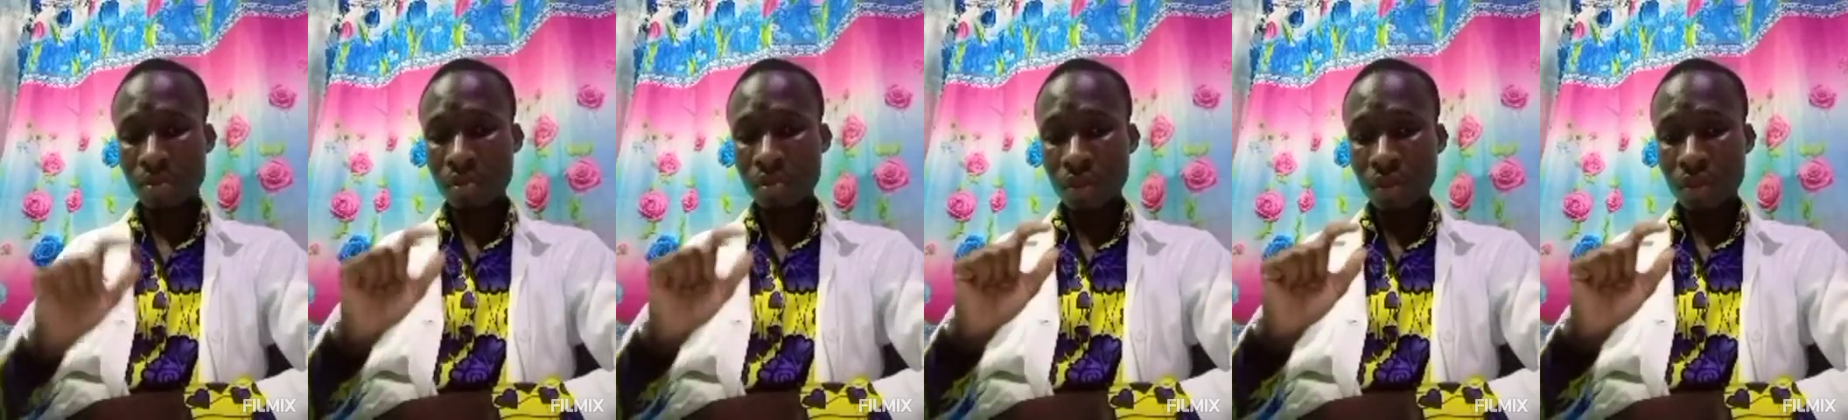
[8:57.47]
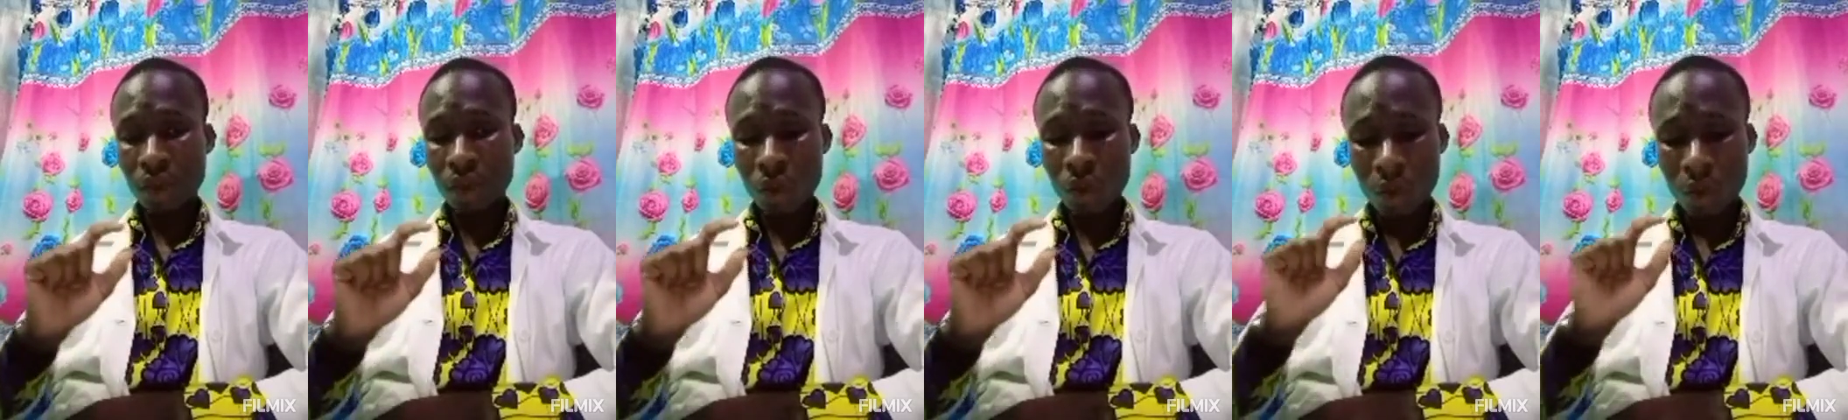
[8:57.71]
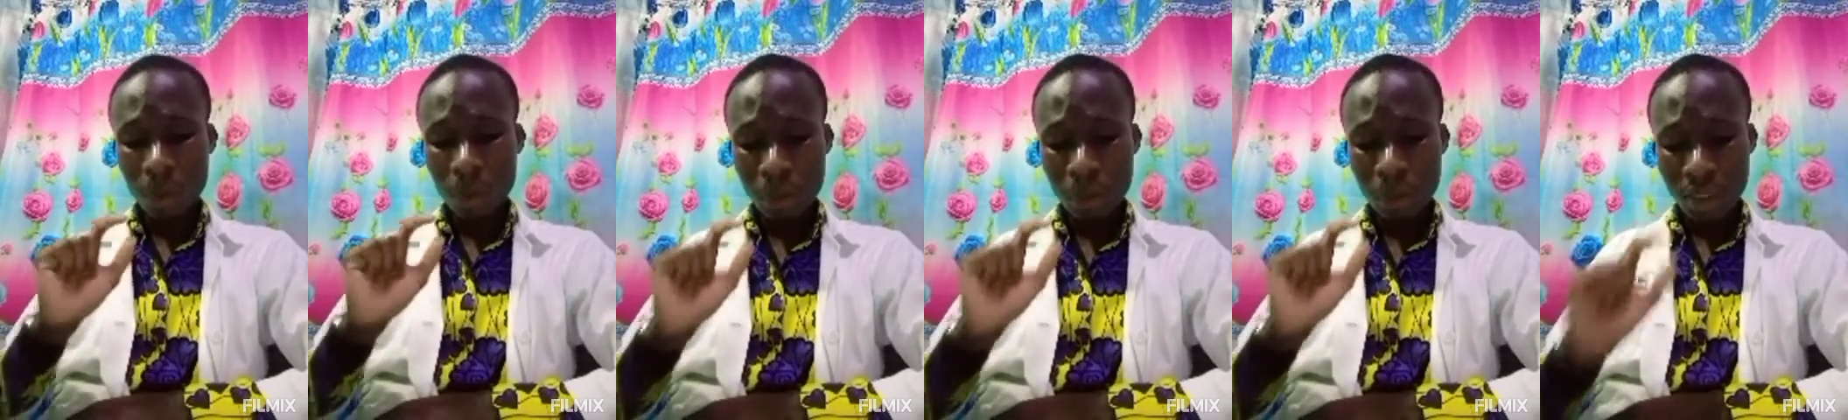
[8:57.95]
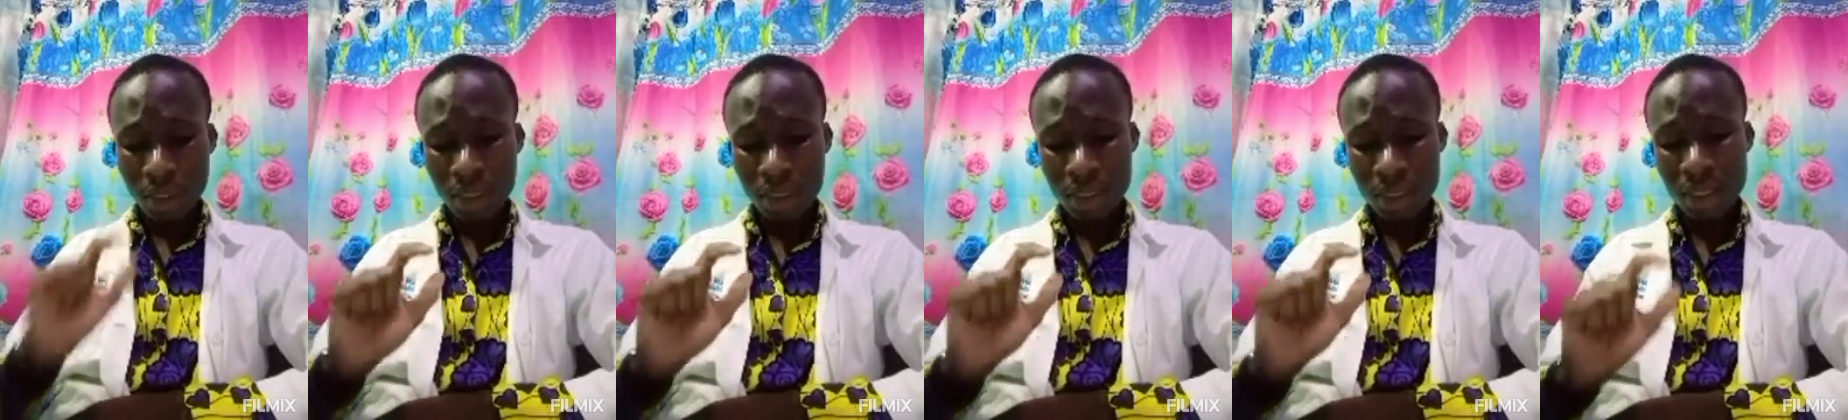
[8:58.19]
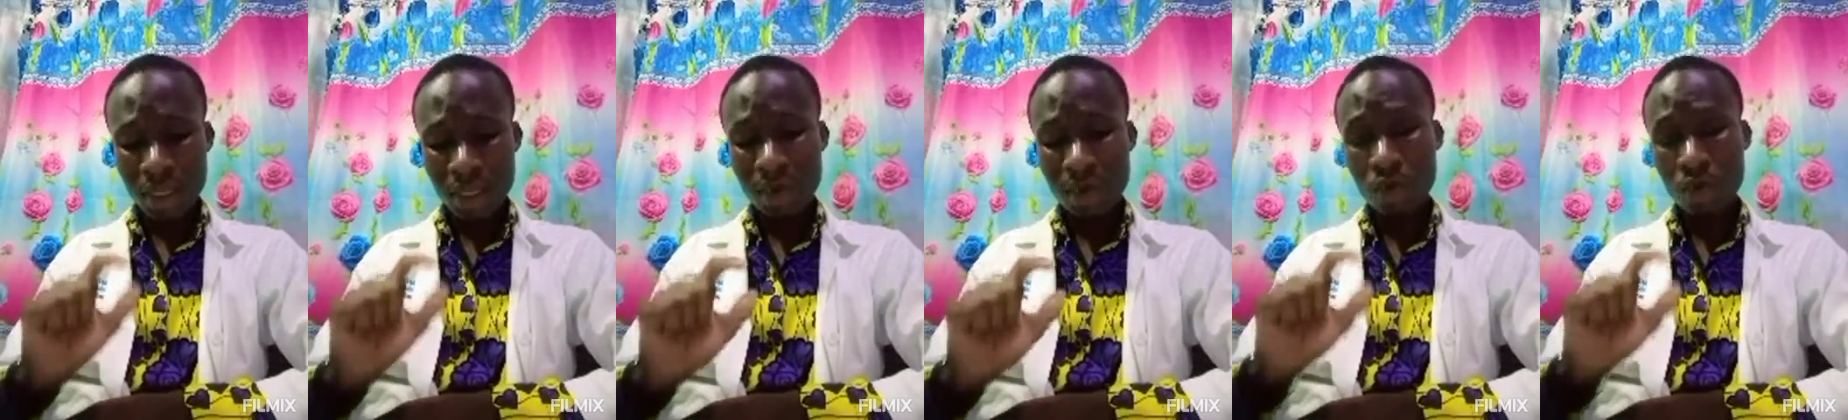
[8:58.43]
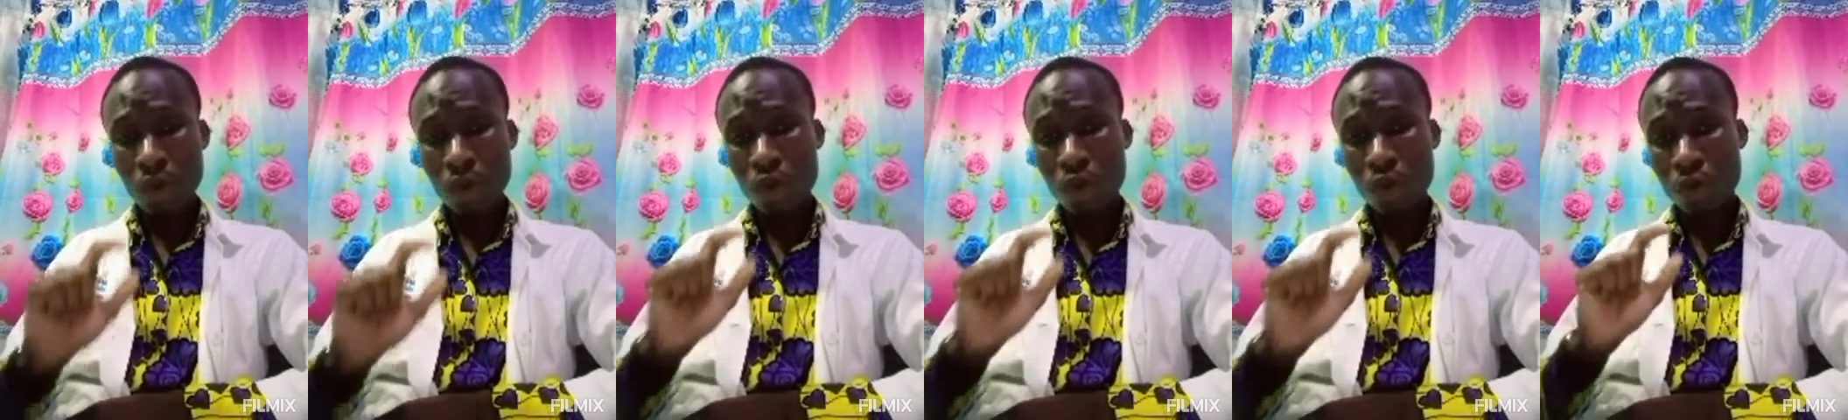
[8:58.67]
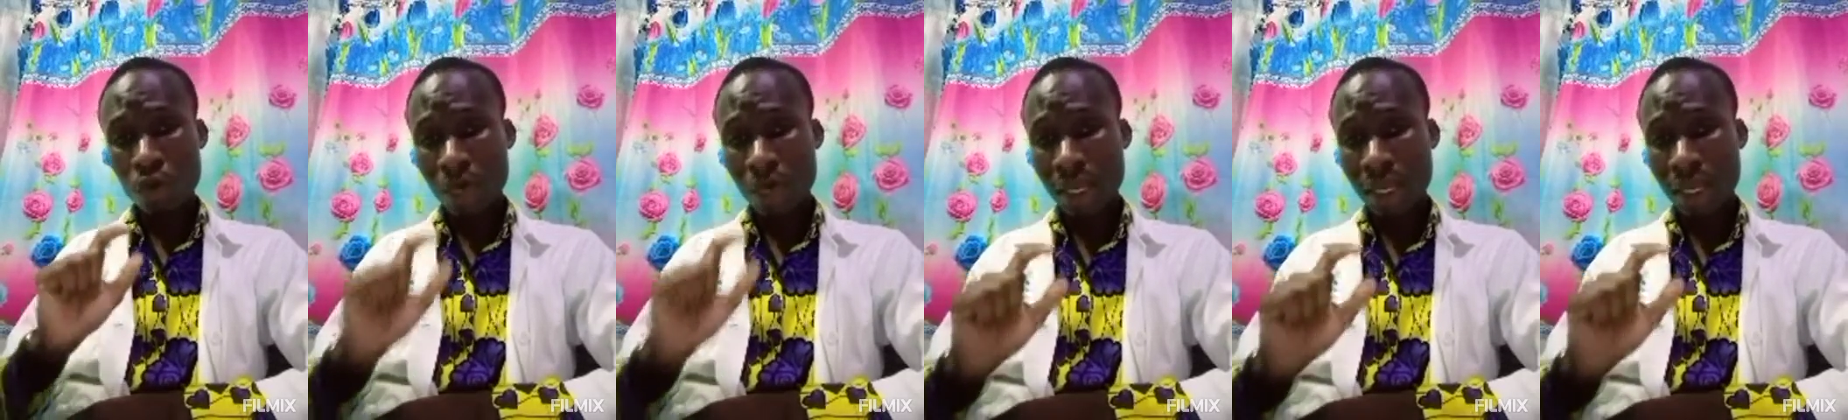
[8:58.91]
repeated overhead